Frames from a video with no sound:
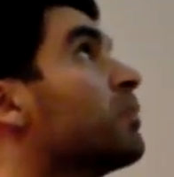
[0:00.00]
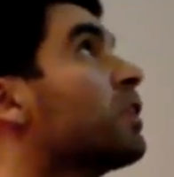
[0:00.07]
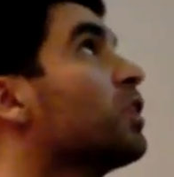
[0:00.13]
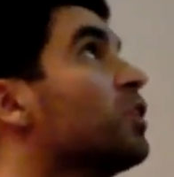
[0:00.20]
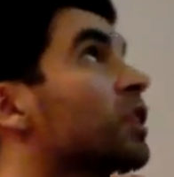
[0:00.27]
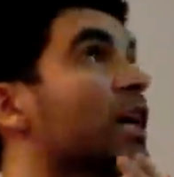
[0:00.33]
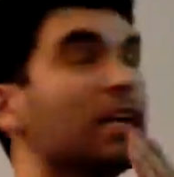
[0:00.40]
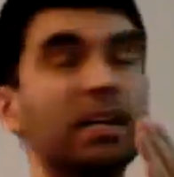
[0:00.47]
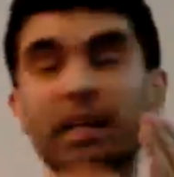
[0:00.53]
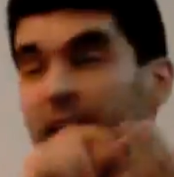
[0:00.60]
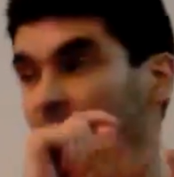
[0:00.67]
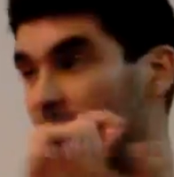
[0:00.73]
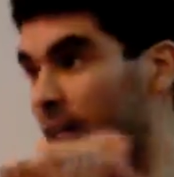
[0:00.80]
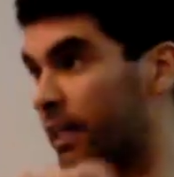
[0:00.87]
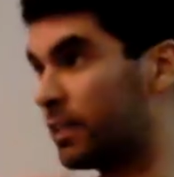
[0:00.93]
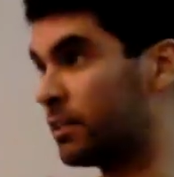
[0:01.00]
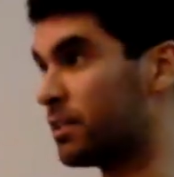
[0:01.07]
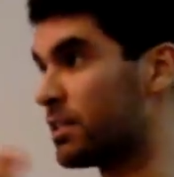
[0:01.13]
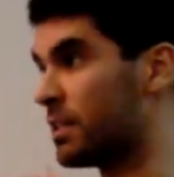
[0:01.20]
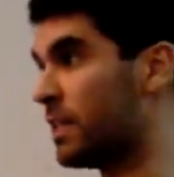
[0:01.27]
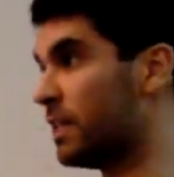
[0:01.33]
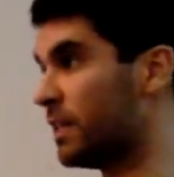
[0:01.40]
creating like
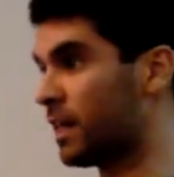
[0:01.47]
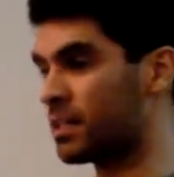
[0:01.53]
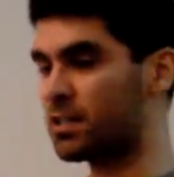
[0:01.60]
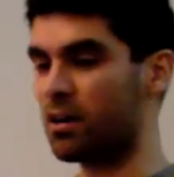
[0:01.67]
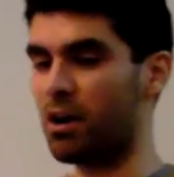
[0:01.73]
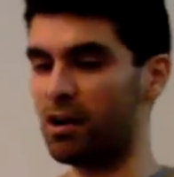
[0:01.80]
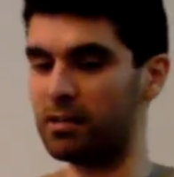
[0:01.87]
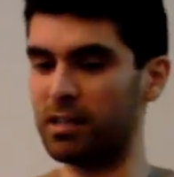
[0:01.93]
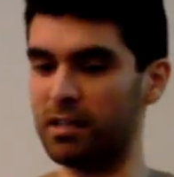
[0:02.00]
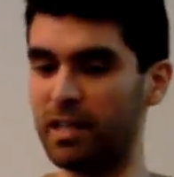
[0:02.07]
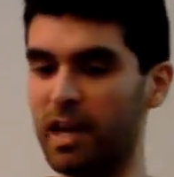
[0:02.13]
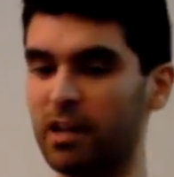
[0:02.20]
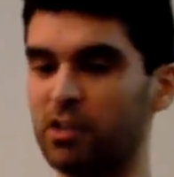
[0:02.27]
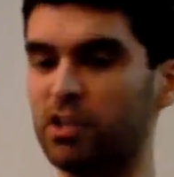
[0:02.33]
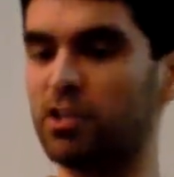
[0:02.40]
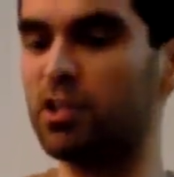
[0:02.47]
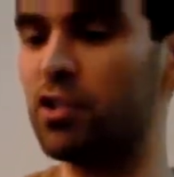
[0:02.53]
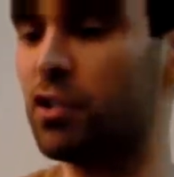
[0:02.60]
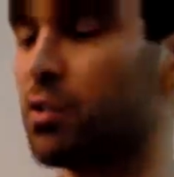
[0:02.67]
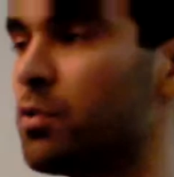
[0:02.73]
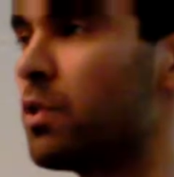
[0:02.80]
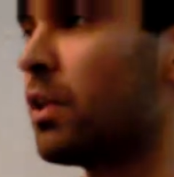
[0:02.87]
just index cards, and they actually just
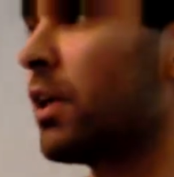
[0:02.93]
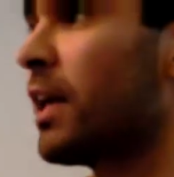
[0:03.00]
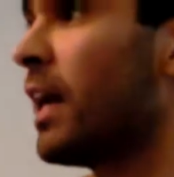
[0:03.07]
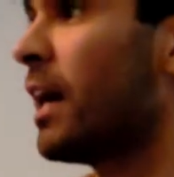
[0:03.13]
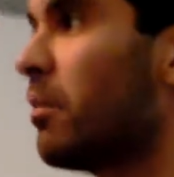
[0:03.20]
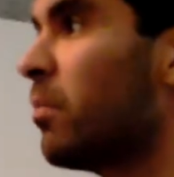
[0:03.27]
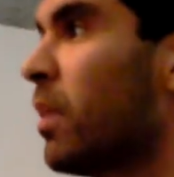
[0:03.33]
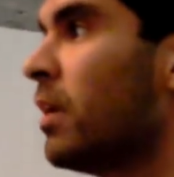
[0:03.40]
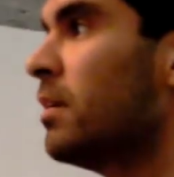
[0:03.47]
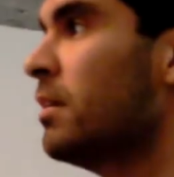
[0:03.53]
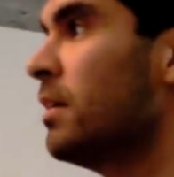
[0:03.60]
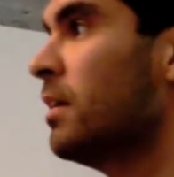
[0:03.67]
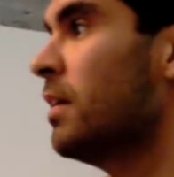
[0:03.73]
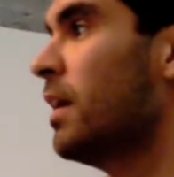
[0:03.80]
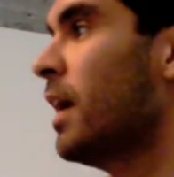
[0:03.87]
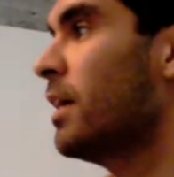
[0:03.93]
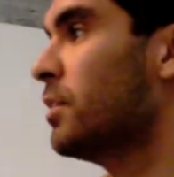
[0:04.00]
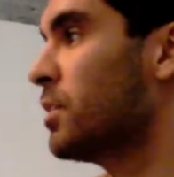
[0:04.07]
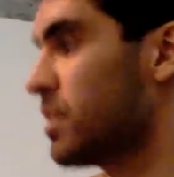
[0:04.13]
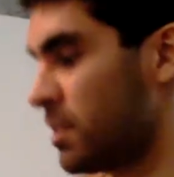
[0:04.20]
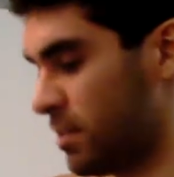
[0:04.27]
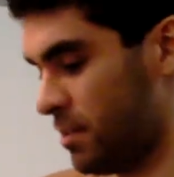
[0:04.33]
used their camera and
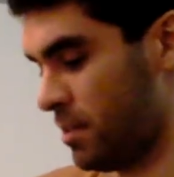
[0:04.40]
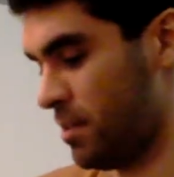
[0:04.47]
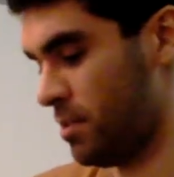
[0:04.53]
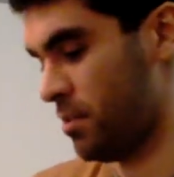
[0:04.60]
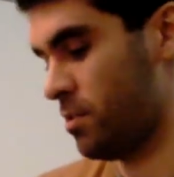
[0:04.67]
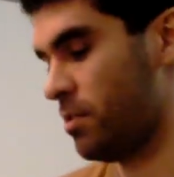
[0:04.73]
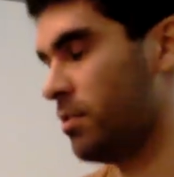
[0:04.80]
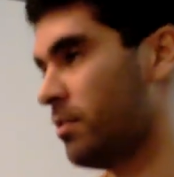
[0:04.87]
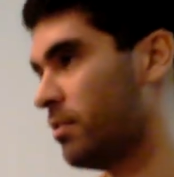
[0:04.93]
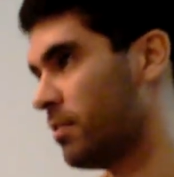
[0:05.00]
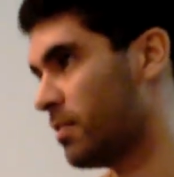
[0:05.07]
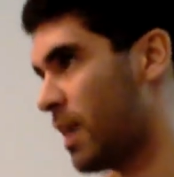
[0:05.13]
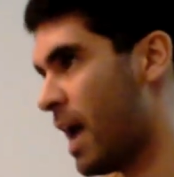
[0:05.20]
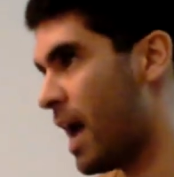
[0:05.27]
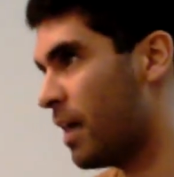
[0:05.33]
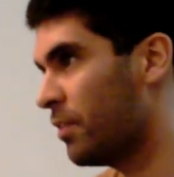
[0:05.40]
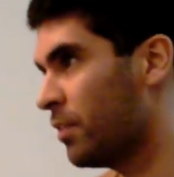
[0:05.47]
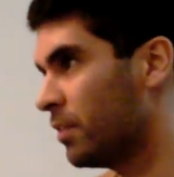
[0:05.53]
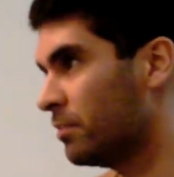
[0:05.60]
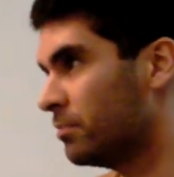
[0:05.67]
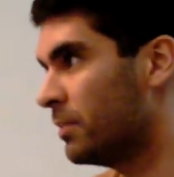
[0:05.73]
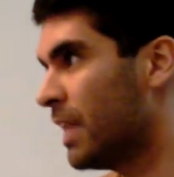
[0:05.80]
just had
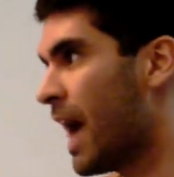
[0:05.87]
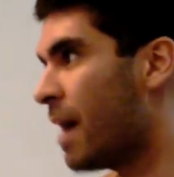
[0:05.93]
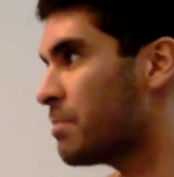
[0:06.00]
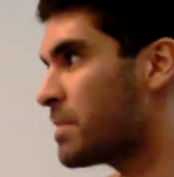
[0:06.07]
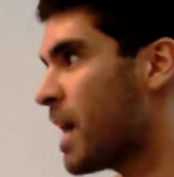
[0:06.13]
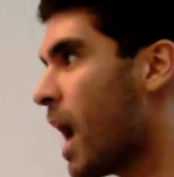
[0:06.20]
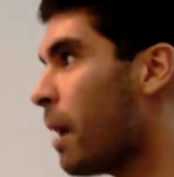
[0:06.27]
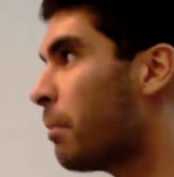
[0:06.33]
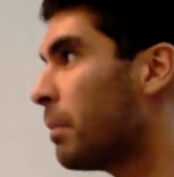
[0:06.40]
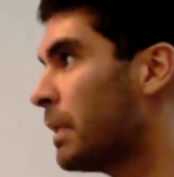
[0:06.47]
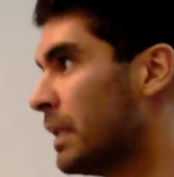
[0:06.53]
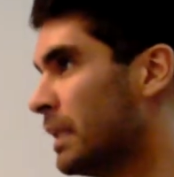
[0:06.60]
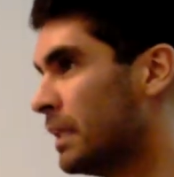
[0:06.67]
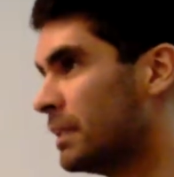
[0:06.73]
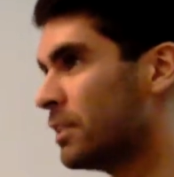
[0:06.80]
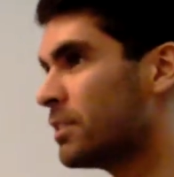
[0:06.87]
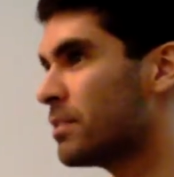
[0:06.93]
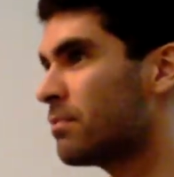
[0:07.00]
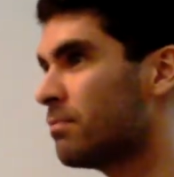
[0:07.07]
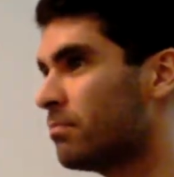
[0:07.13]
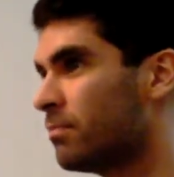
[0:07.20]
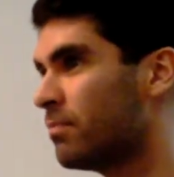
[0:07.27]
their laptop just
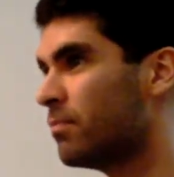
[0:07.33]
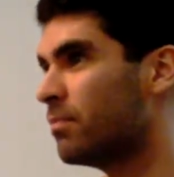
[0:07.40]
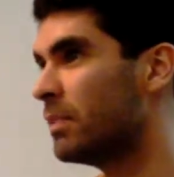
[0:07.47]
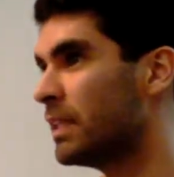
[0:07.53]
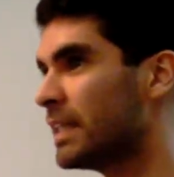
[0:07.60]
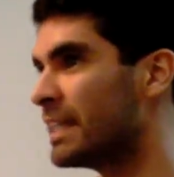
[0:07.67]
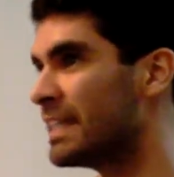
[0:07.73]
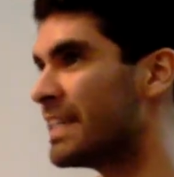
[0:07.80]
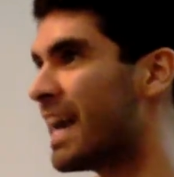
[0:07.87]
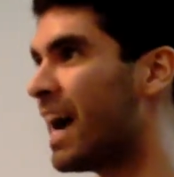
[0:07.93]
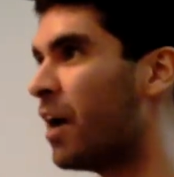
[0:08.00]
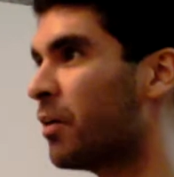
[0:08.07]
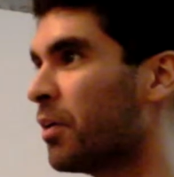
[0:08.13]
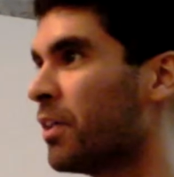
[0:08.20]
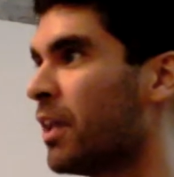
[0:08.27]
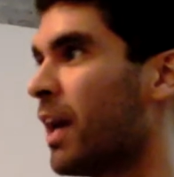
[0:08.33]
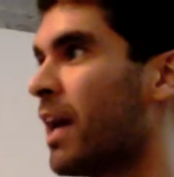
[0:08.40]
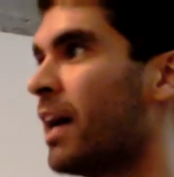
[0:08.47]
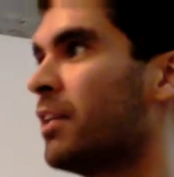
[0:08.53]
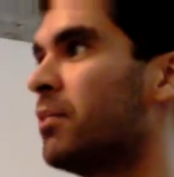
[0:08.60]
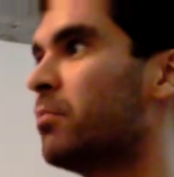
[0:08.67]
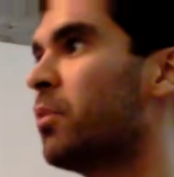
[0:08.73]
leaned down, and then I
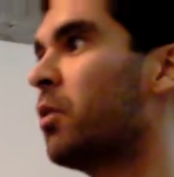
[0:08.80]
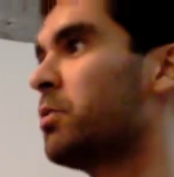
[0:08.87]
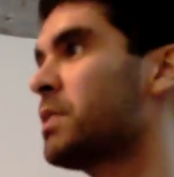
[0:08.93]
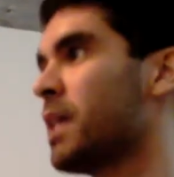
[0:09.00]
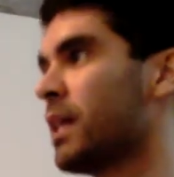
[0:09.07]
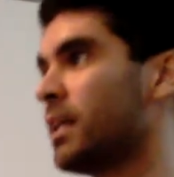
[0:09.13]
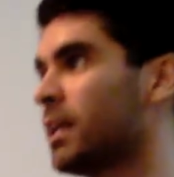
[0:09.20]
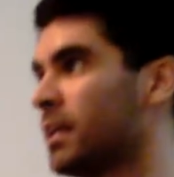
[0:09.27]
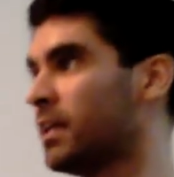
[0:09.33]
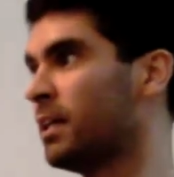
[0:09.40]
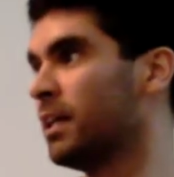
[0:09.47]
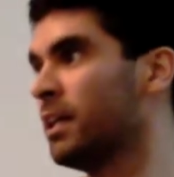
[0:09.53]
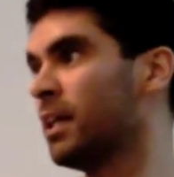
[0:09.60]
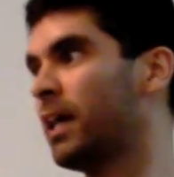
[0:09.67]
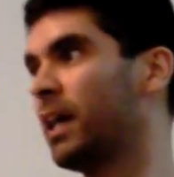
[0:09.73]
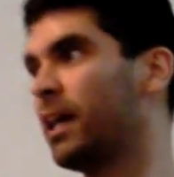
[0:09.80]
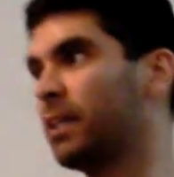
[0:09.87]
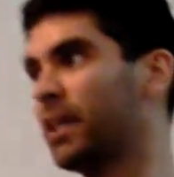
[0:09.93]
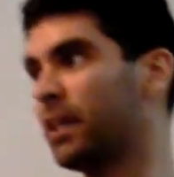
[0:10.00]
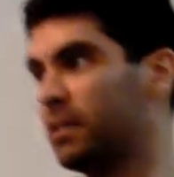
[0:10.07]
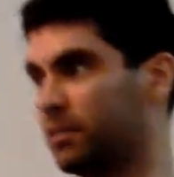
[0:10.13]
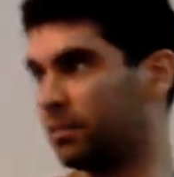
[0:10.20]
had them rotate it and
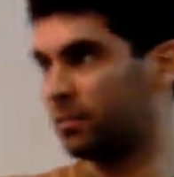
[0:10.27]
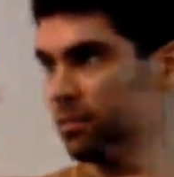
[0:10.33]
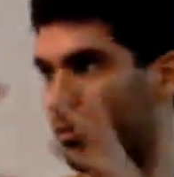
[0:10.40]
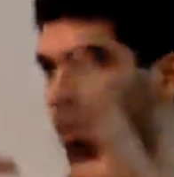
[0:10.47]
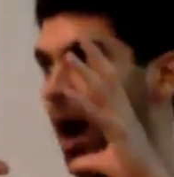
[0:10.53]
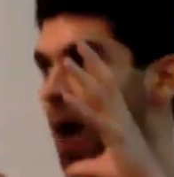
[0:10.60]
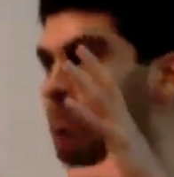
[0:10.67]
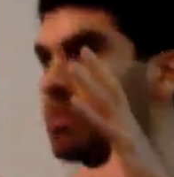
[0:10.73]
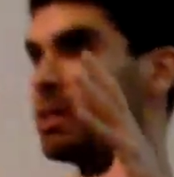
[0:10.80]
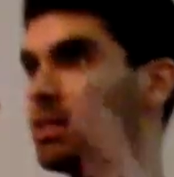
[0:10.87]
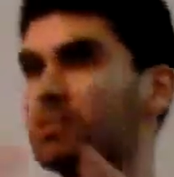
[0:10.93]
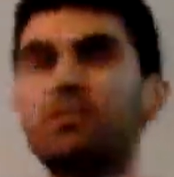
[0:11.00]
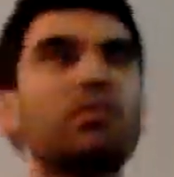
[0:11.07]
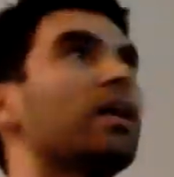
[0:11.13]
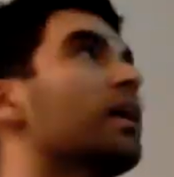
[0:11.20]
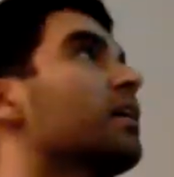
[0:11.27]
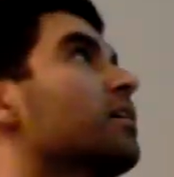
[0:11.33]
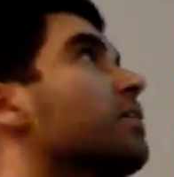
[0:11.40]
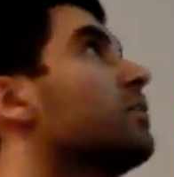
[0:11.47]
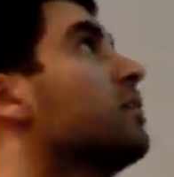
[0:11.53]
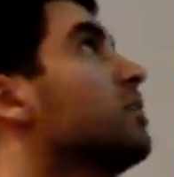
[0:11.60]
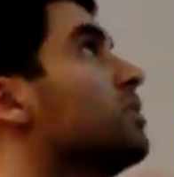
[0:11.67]
then cropped it so that it
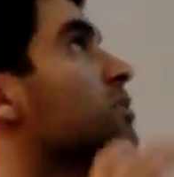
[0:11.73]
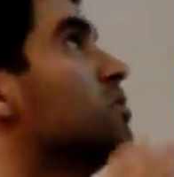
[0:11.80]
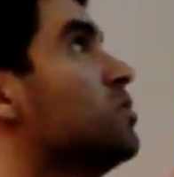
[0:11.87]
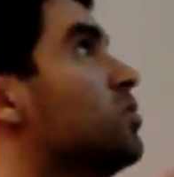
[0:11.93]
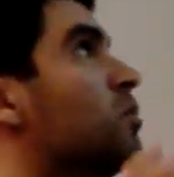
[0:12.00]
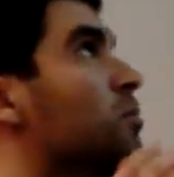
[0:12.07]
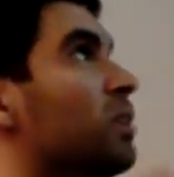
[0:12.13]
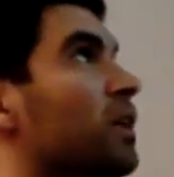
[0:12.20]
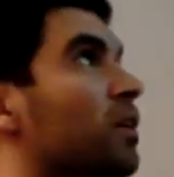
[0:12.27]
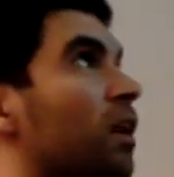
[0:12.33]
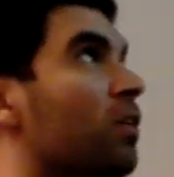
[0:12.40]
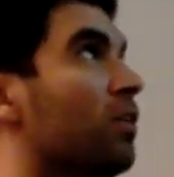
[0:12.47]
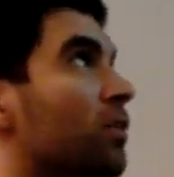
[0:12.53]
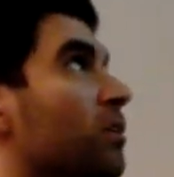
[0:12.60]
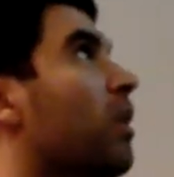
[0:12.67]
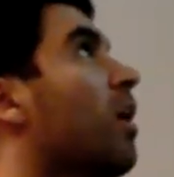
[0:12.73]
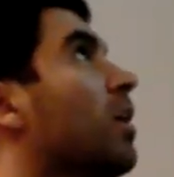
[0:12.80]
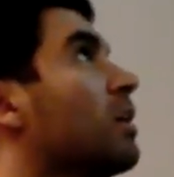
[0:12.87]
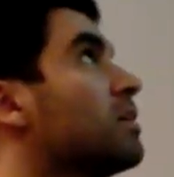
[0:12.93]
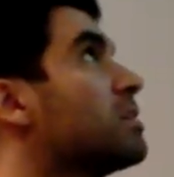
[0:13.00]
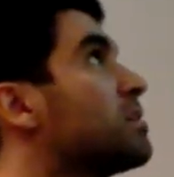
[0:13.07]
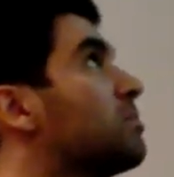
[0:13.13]
zoomed in on the
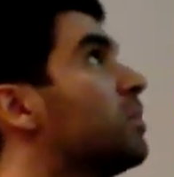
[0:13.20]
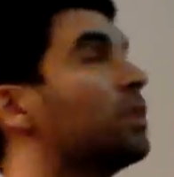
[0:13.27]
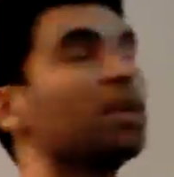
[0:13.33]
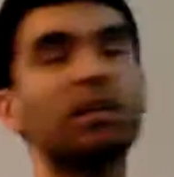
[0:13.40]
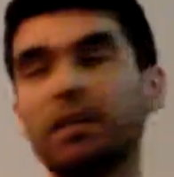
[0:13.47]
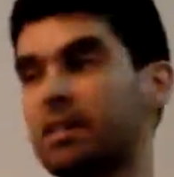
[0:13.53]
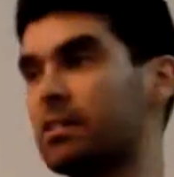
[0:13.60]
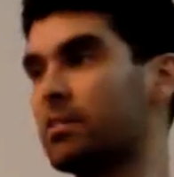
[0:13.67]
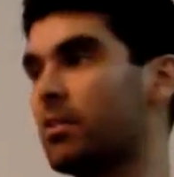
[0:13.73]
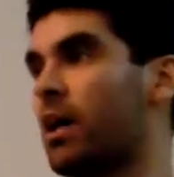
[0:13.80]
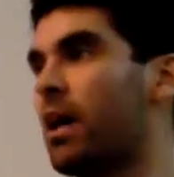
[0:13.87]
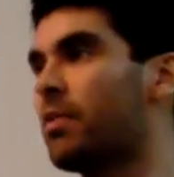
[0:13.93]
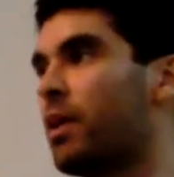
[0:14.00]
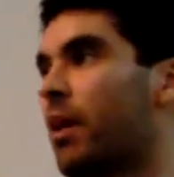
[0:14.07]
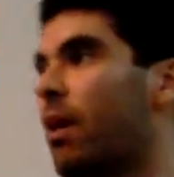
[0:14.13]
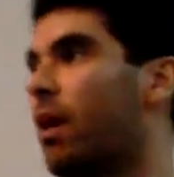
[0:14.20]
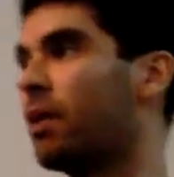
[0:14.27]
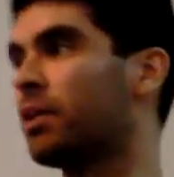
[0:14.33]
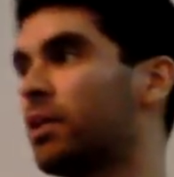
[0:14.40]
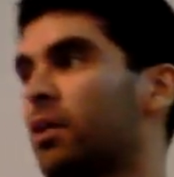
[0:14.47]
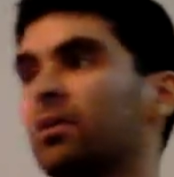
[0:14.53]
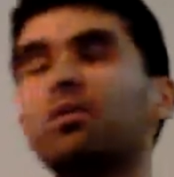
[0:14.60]
cards, but then they still had that
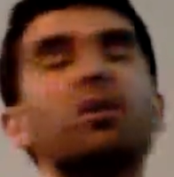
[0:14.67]
audio